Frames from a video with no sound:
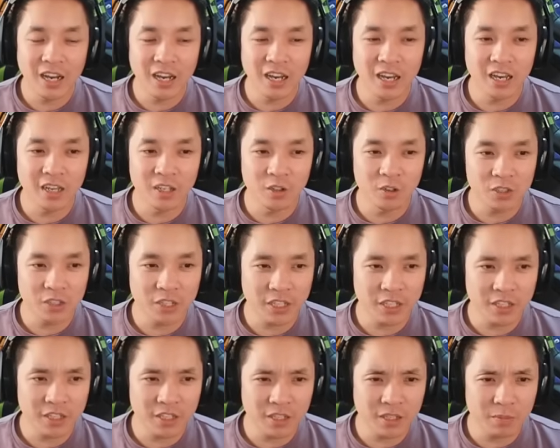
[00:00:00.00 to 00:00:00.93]
It looks
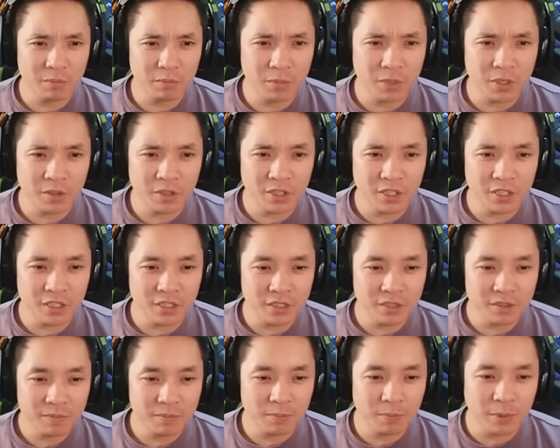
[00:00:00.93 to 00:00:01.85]
like a mirror,
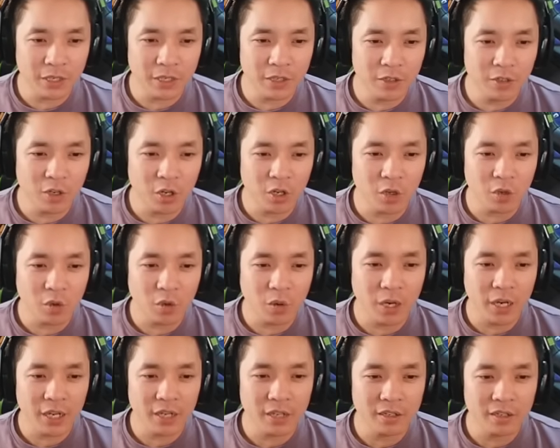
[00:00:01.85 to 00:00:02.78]
but not
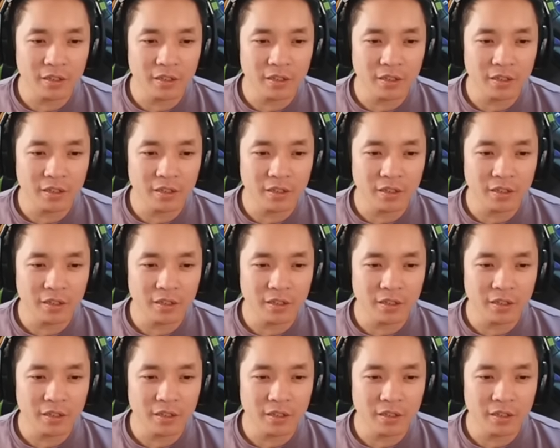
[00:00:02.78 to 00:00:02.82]
quite.